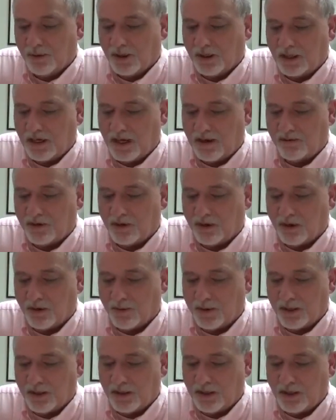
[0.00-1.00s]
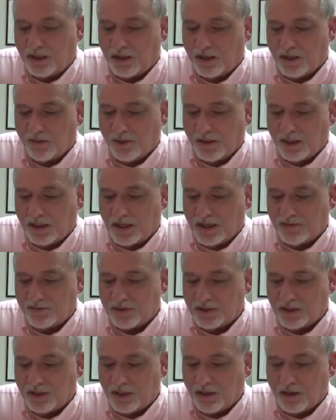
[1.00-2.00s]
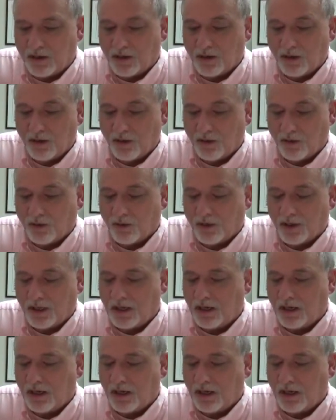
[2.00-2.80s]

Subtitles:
We could have it all the way into here, we could have it to here, or